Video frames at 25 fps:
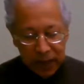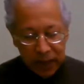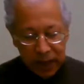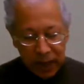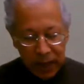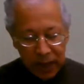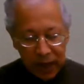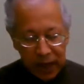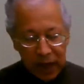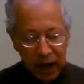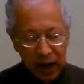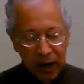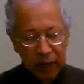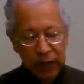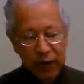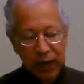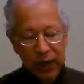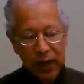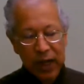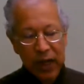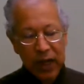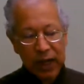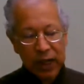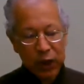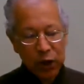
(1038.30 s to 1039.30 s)
And after
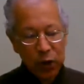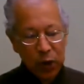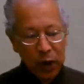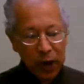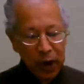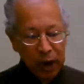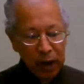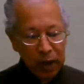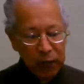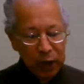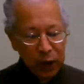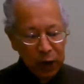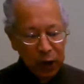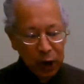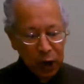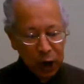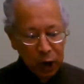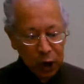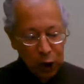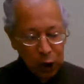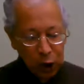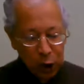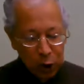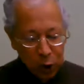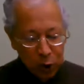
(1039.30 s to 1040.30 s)
that, you have the
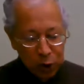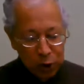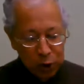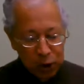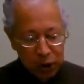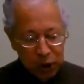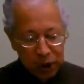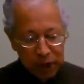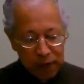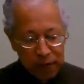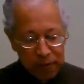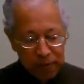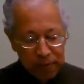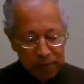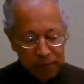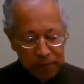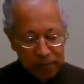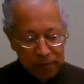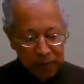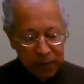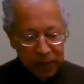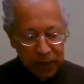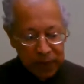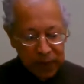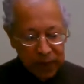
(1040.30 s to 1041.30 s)
conclusion,
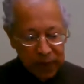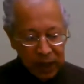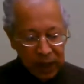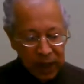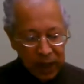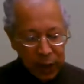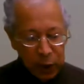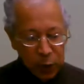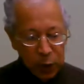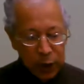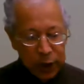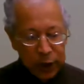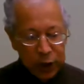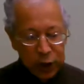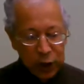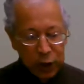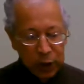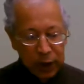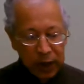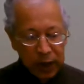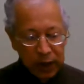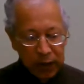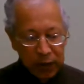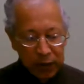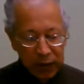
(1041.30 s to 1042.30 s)
in which
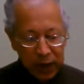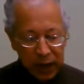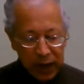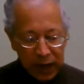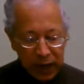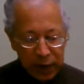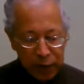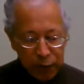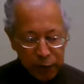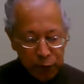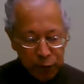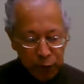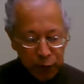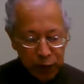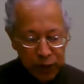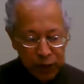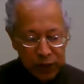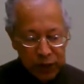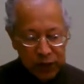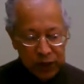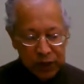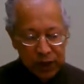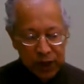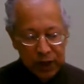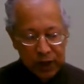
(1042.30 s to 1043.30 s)
you give
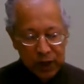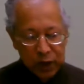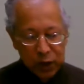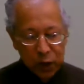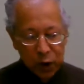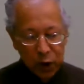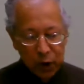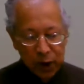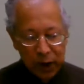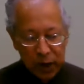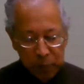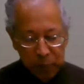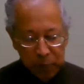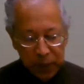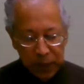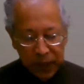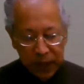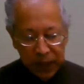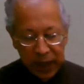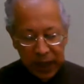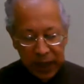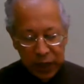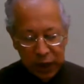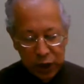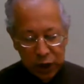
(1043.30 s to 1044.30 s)
inferences or
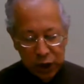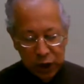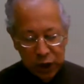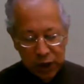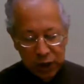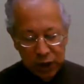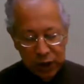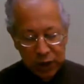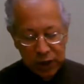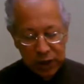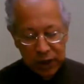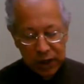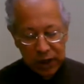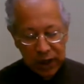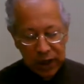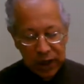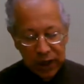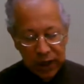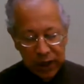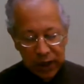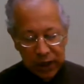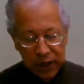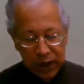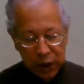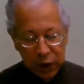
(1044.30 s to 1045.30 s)
implications
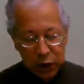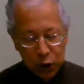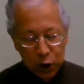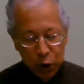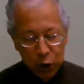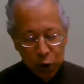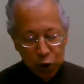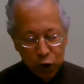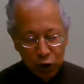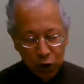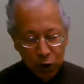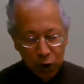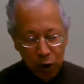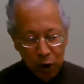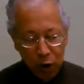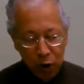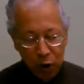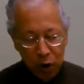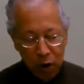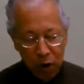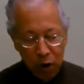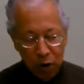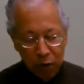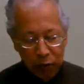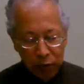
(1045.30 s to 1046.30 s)
that you
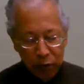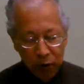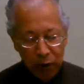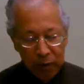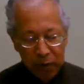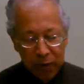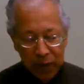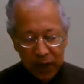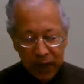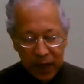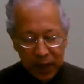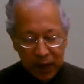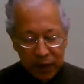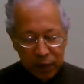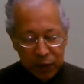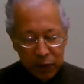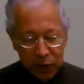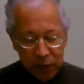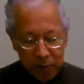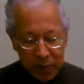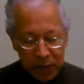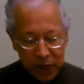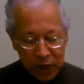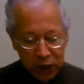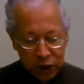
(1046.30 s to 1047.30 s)
draw from the
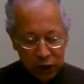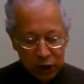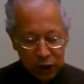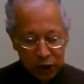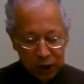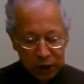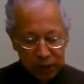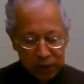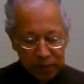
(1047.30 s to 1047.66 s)
information.